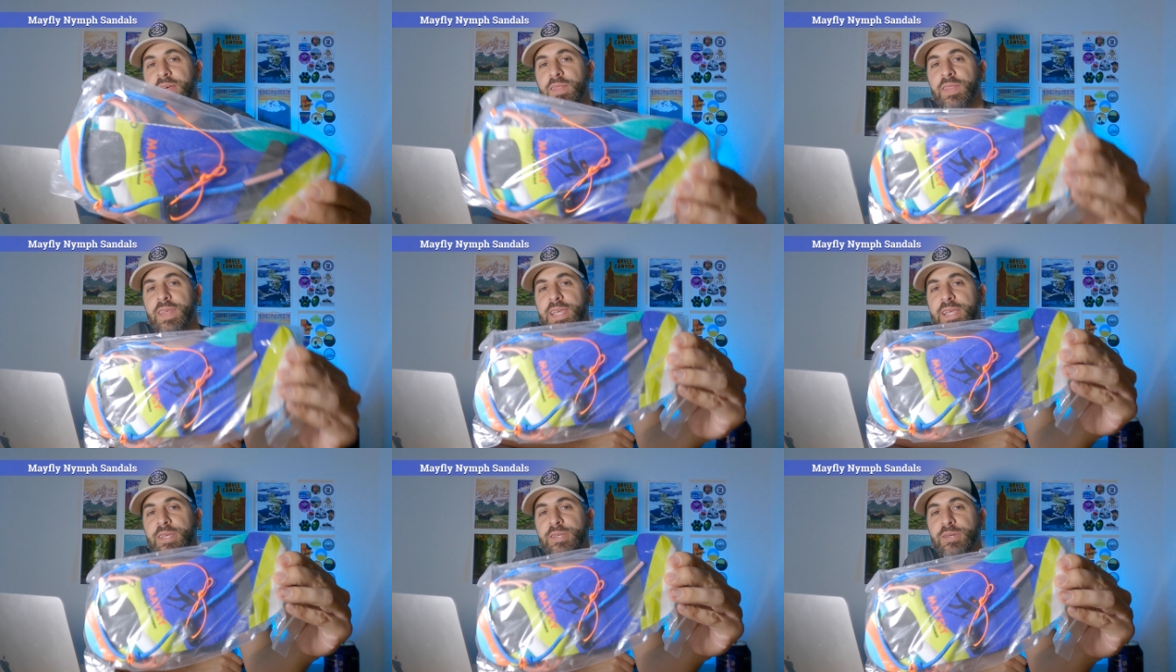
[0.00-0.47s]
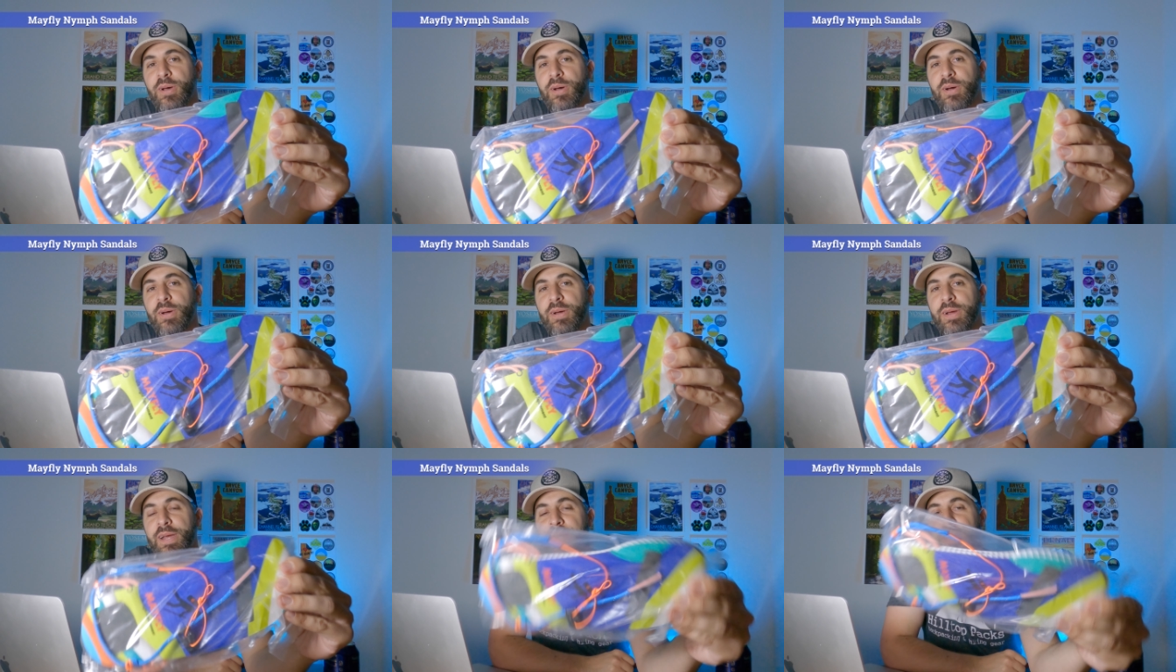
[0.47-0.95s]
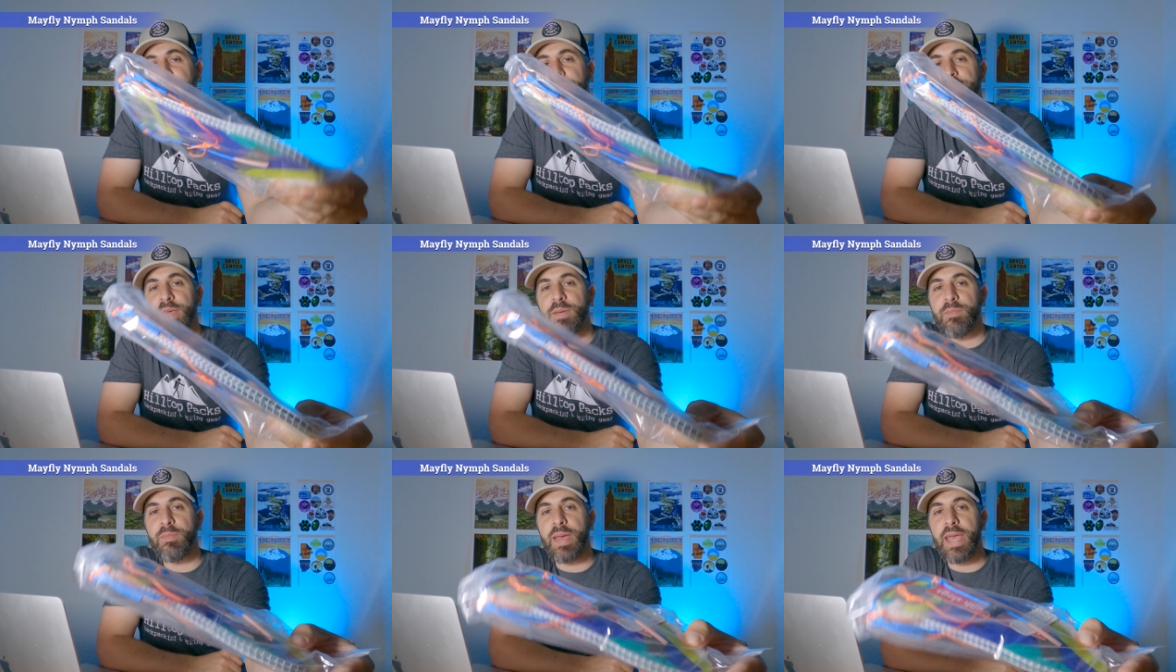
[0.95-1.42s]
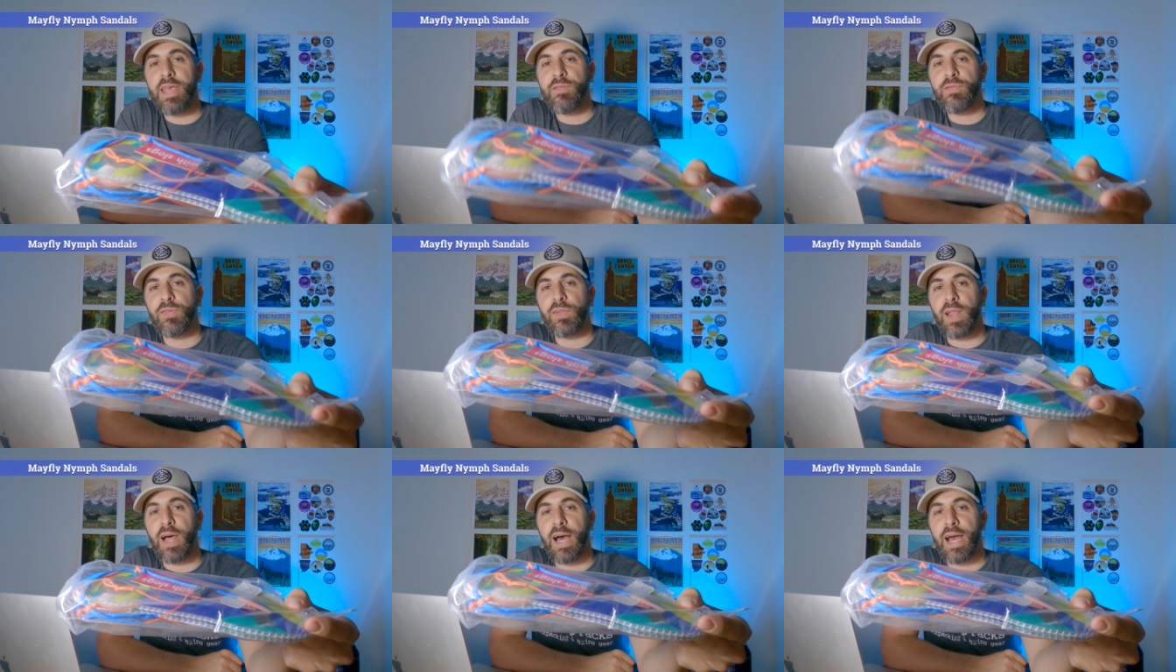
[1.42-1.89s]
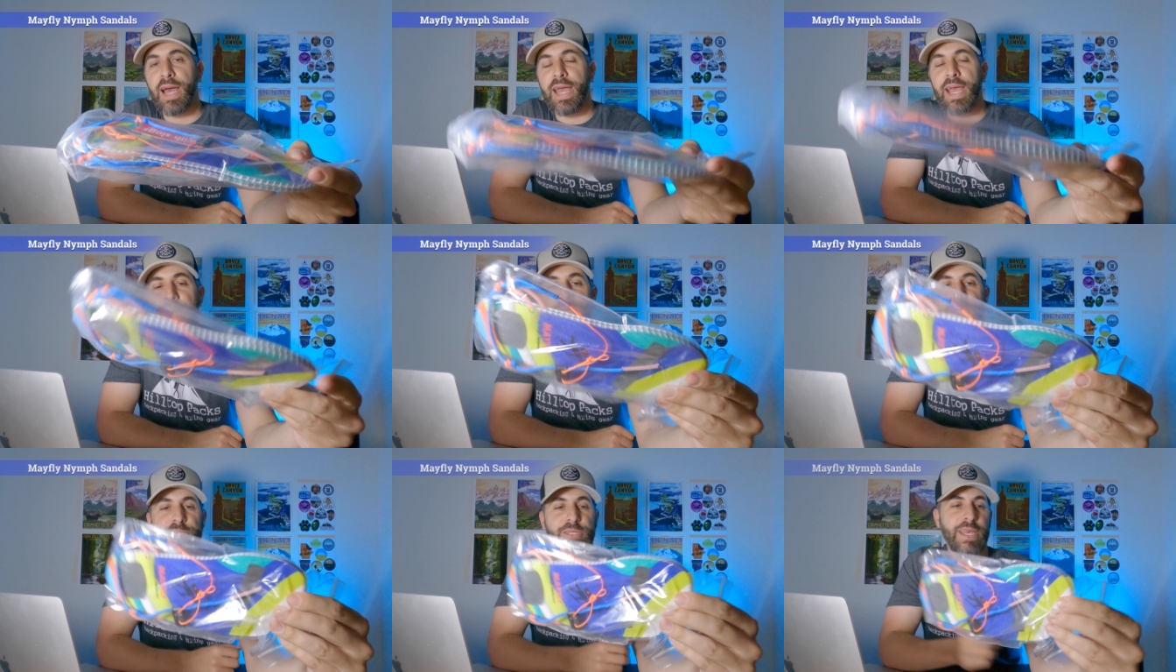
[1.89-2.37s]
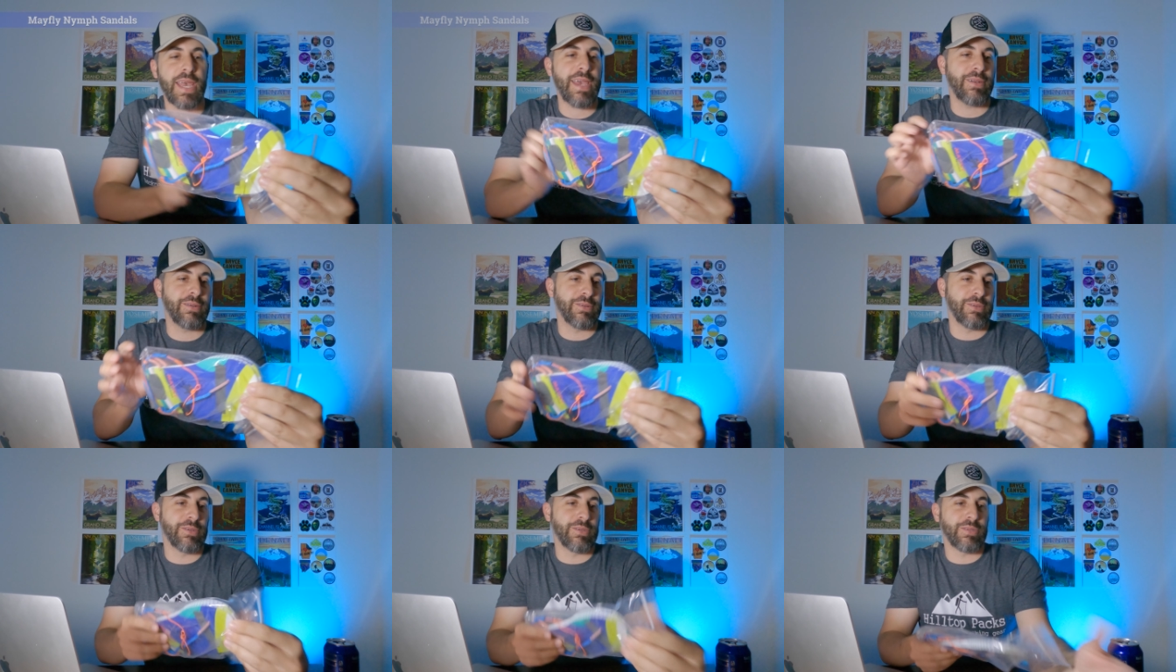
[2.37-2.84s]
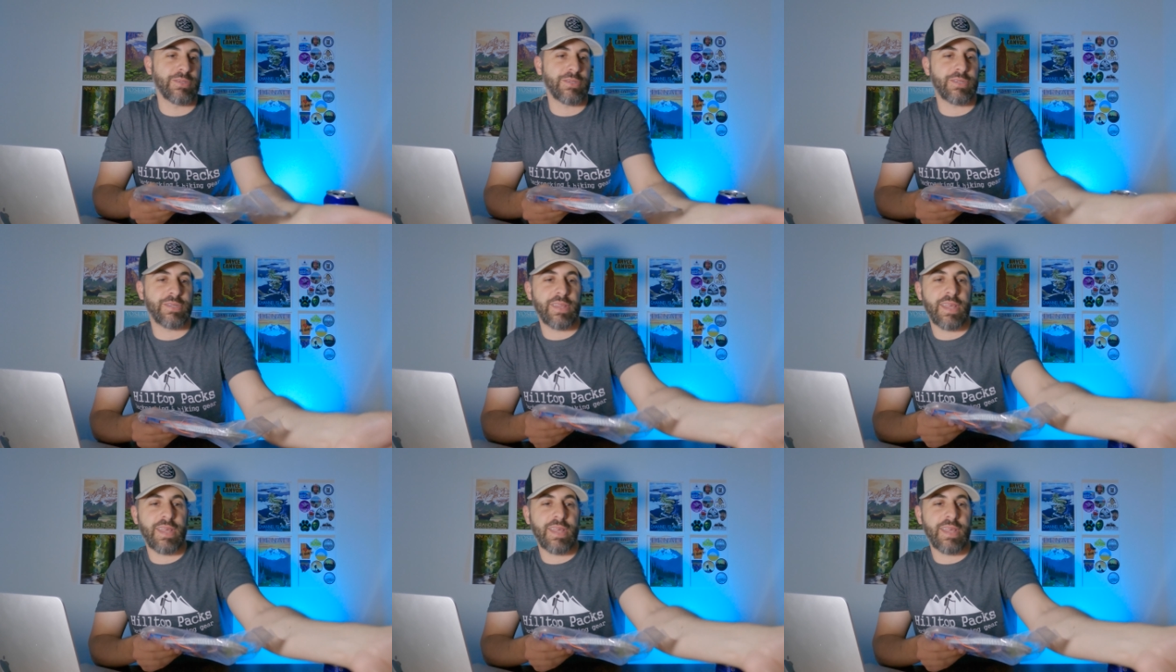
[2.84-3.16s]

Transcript: these are the Mayfly sandals.